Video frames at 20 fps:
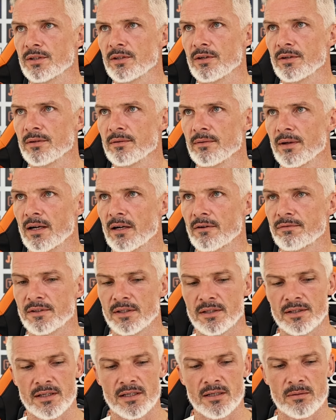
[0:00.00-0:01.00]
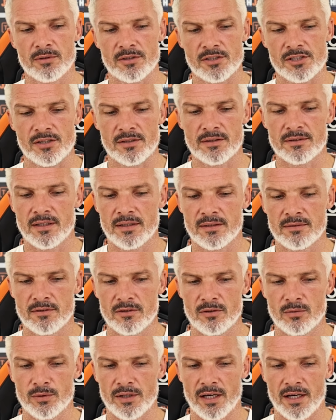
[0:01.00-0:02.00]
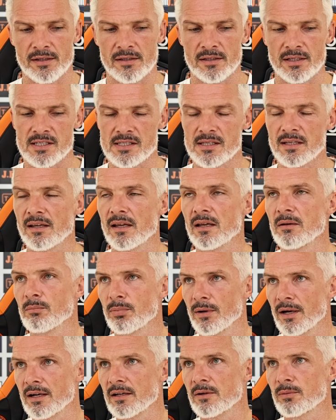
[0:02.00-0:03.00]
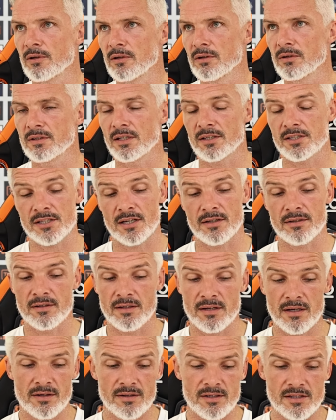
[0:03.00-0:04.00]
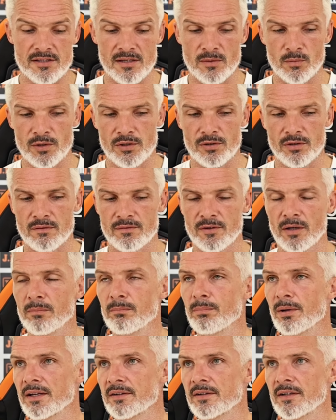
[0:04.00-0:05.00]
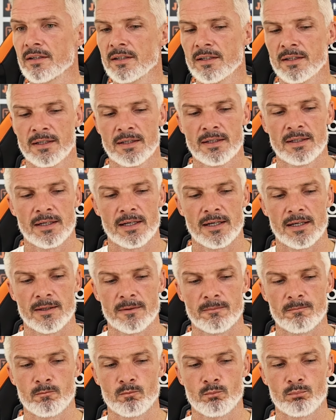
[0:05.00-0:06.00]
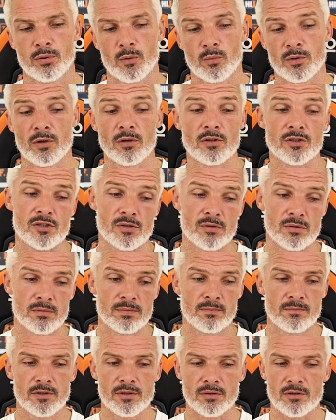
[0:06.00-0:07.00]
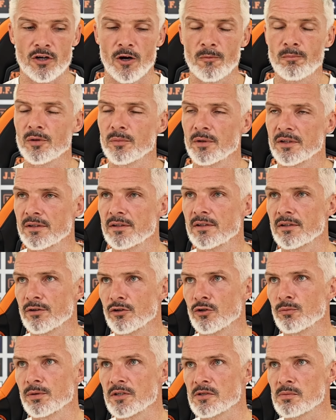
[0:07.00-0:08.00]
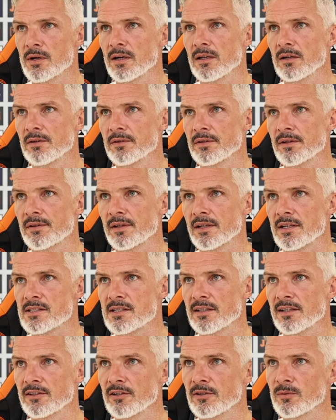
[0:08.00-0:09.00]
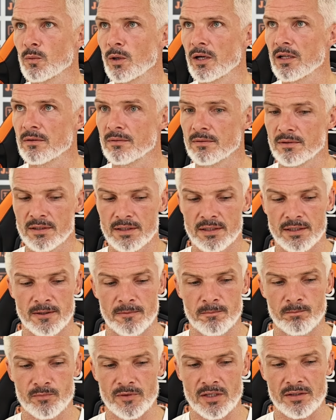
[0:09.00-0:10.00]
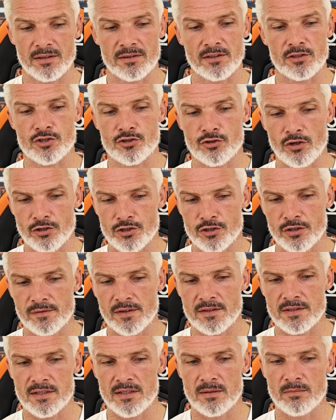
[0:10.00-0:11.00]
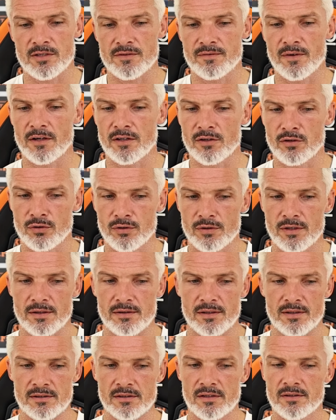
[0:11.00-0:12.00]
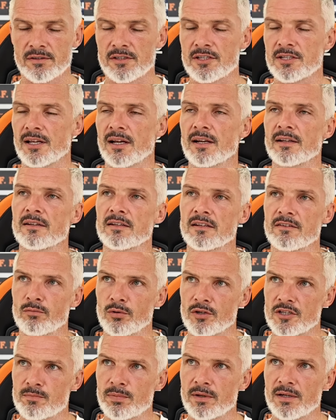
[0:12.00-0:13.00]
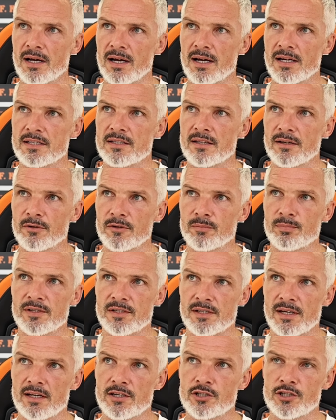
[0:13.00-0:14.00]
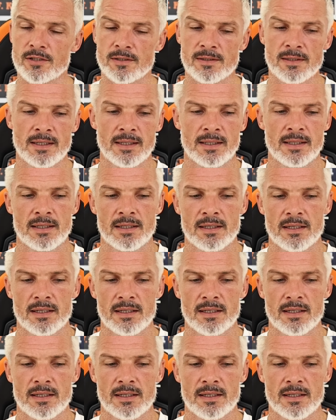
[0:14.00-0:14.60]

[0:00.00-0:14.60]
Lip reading: what we done after the game on Sunday. We analysed the game back, we looked at certain areas that we could have done better, but we also, complimented the group as well on the things that they've done well. I think the structure of the team is very good. I think the understanding of what's been asked out of possession